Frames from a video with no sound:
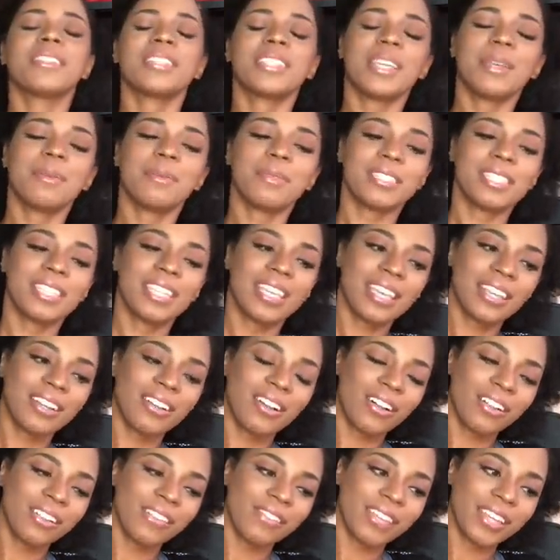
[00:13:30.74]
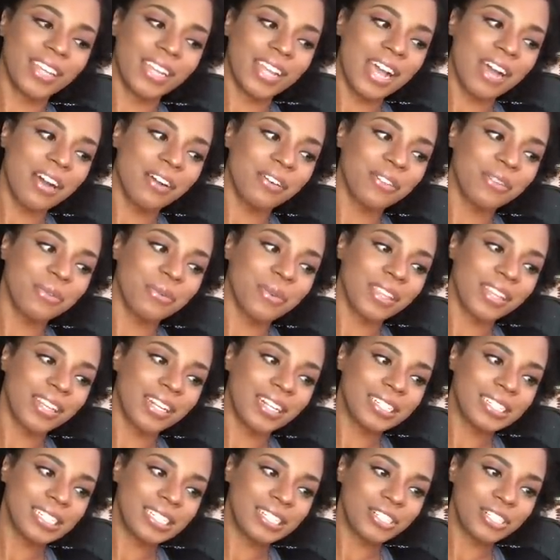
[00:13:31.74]
I was able to get all of that out in the way that
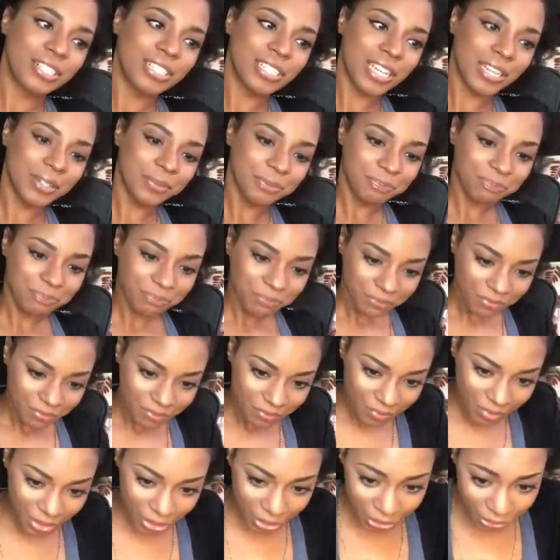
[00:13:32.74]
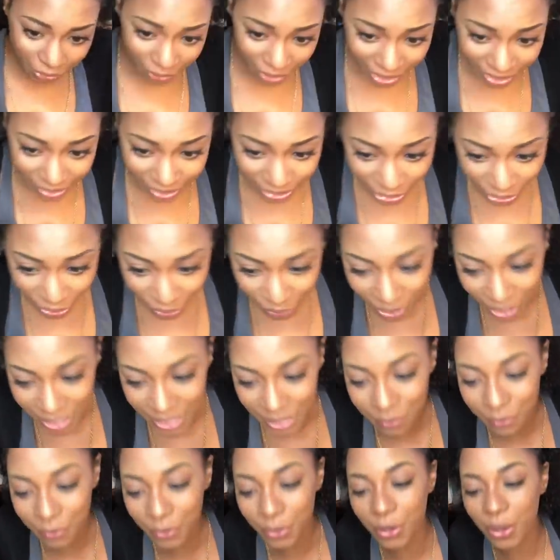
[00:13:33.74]
I did just now you guys know
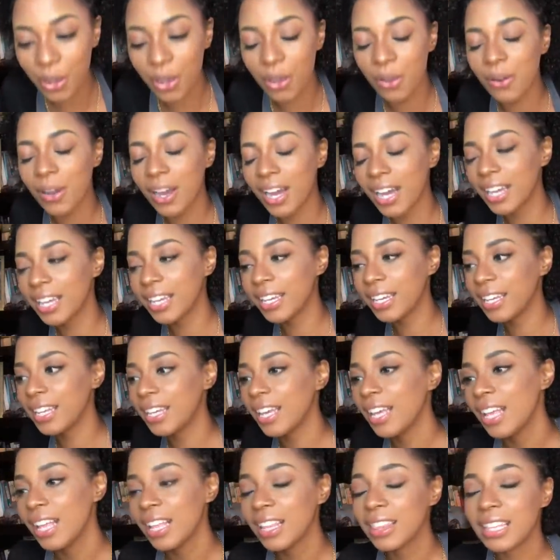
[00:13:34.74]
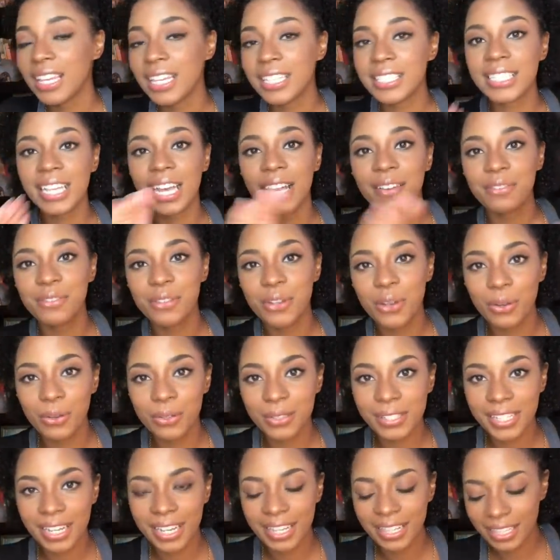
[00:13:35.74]
as a Virgo, I like to have
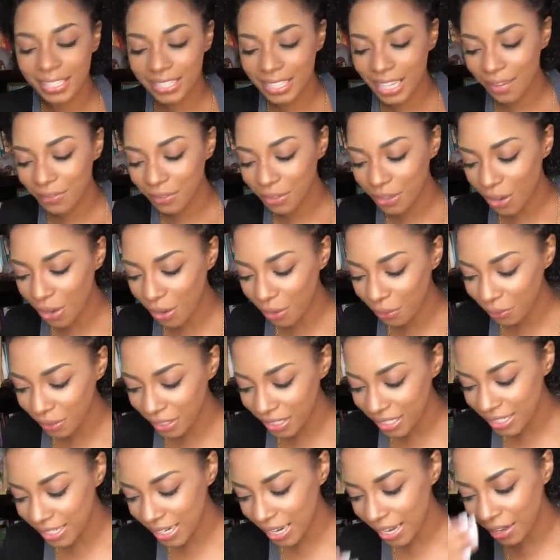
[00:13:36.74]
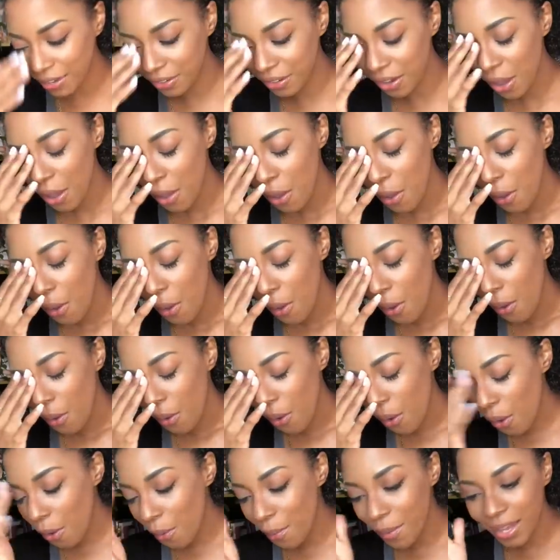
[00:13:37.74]
notes. I like to have it all written down.
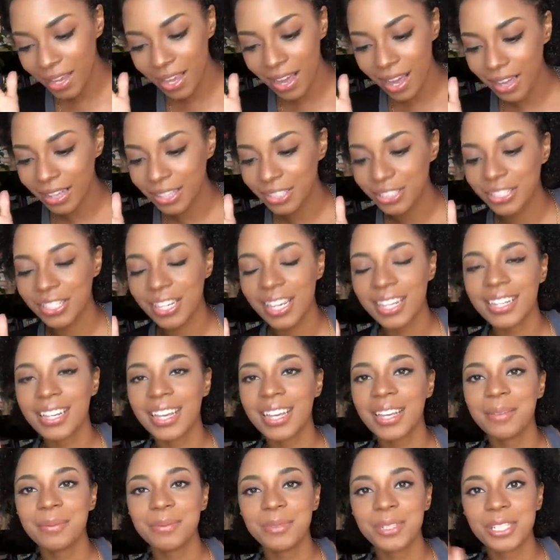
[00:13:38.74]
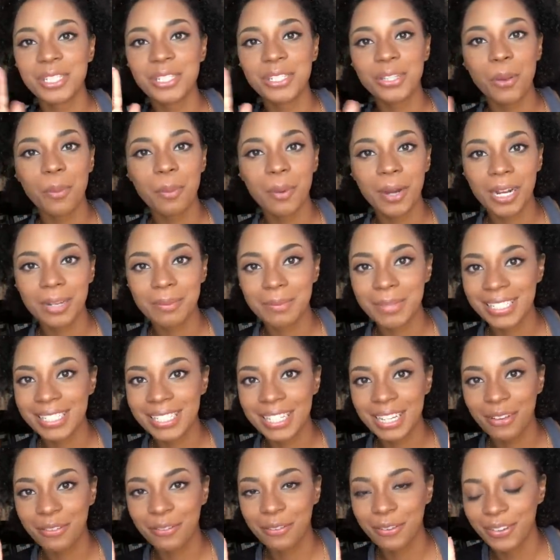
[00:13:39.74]
Oh my gosh, and I'm just so proud of
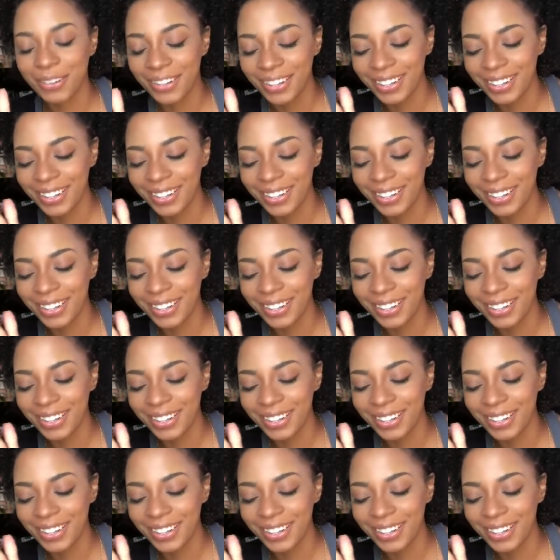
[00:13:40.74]
myself